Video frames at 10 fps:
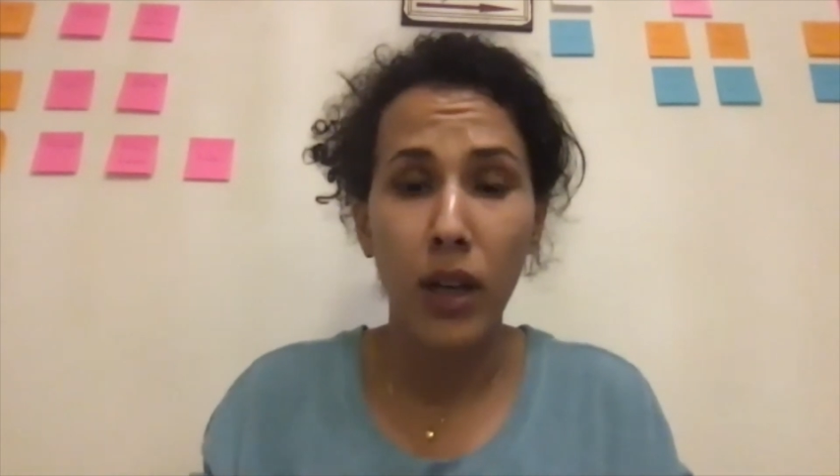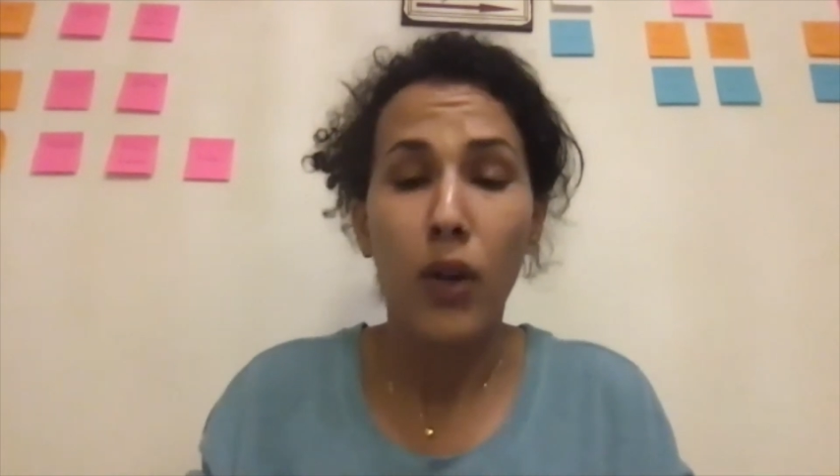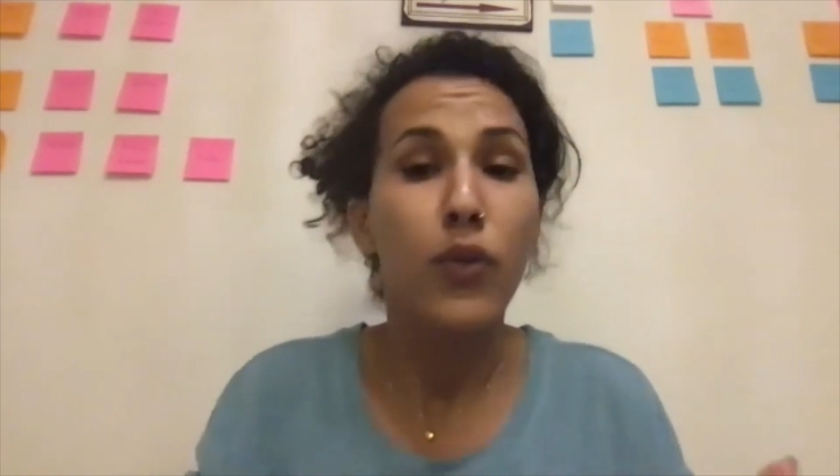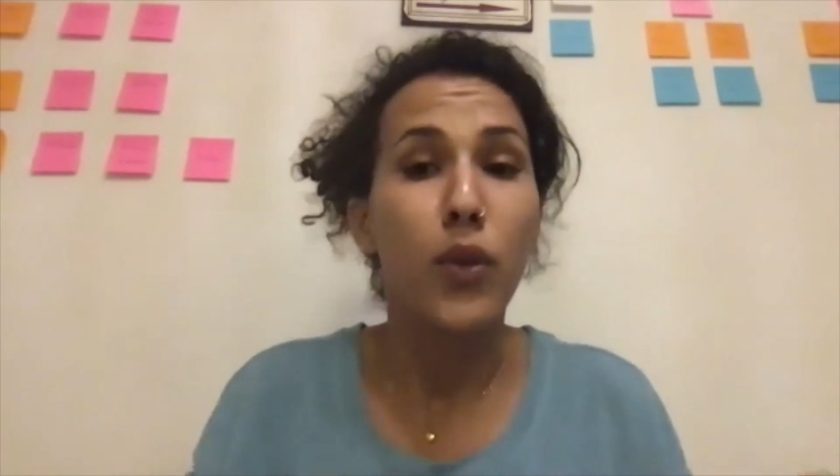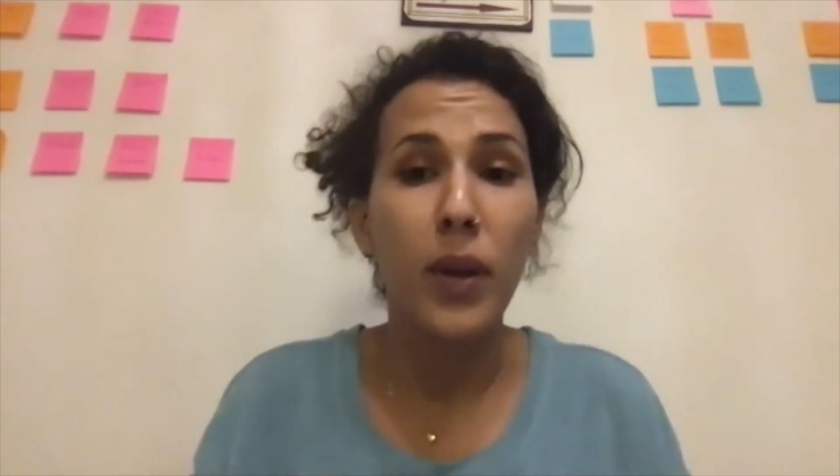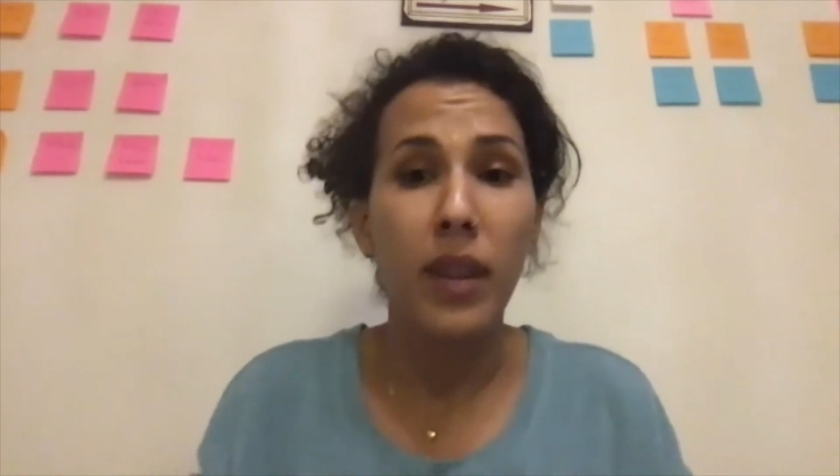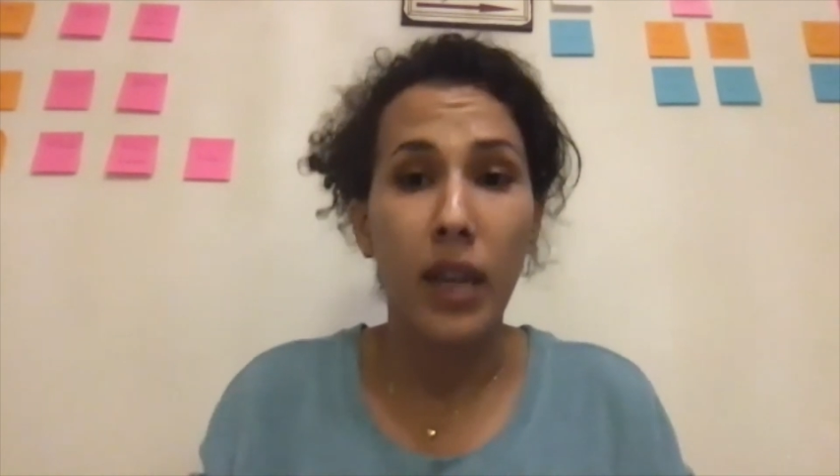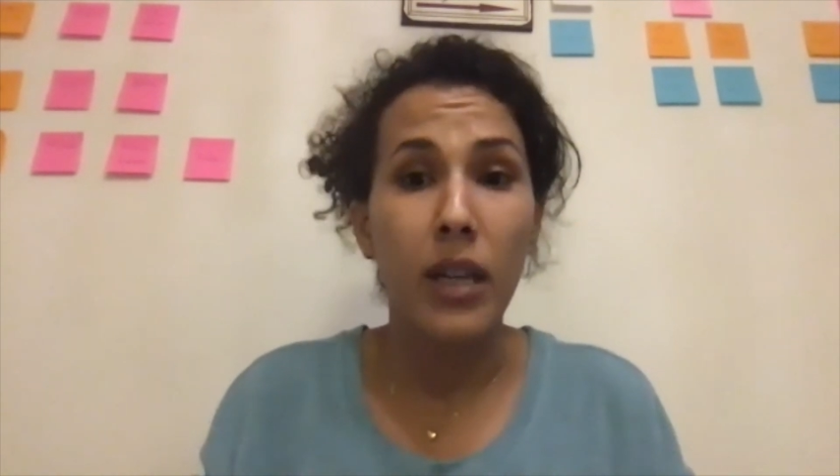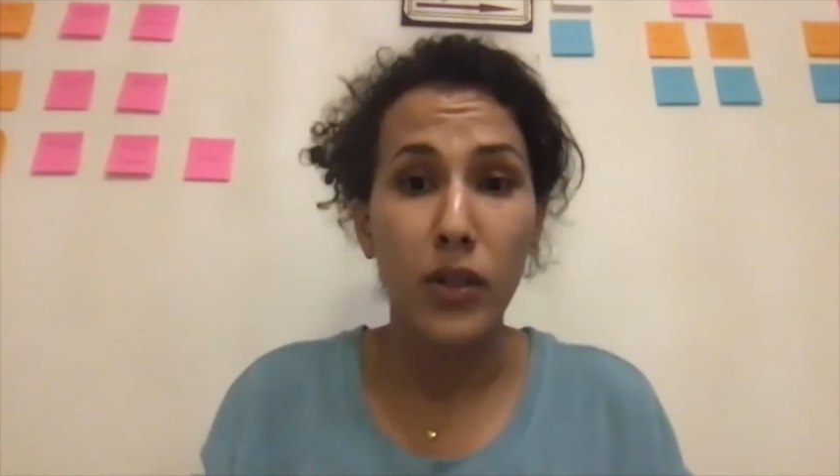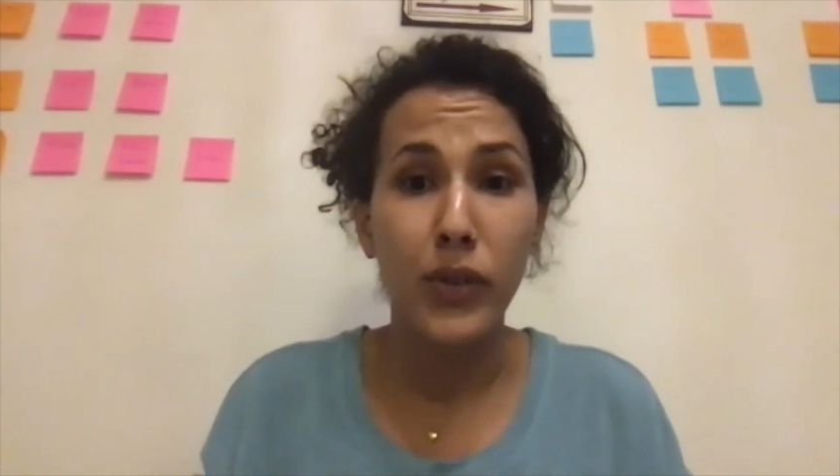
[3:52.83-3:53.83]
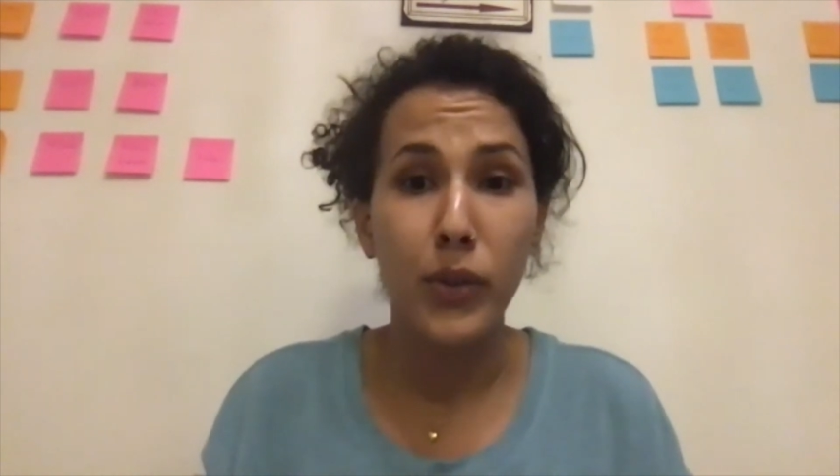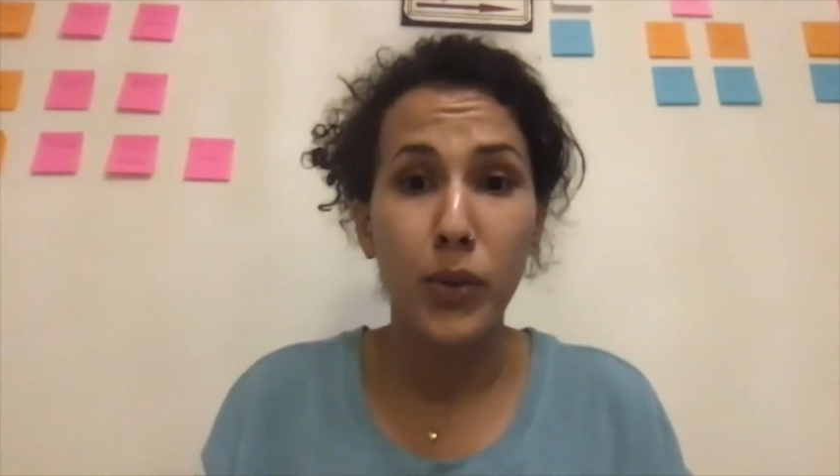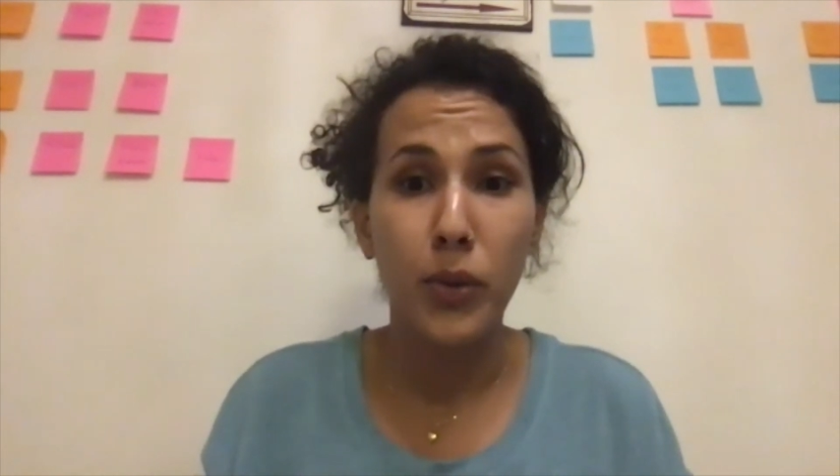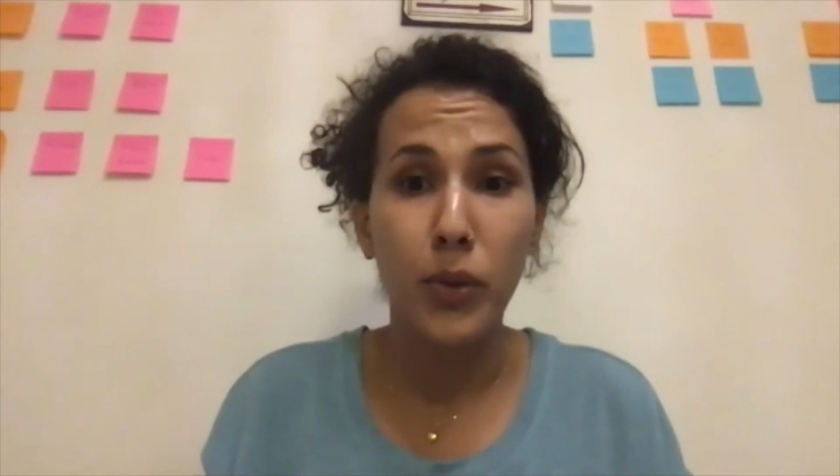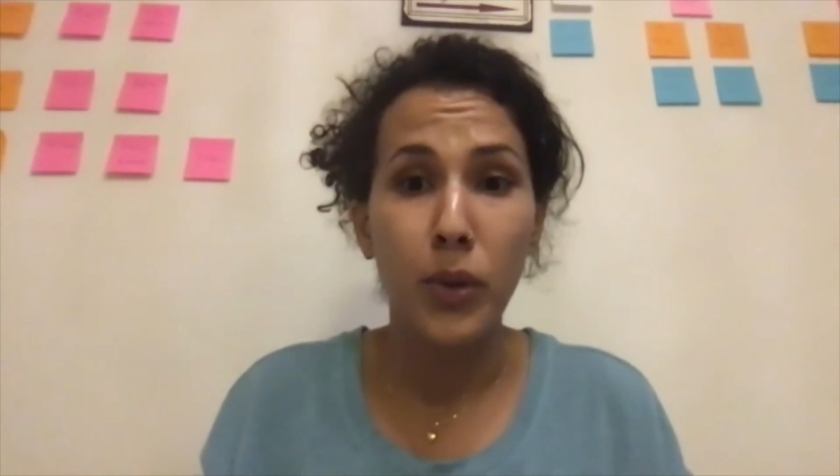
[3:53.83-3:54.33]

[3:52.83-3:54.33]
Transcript: for what they can do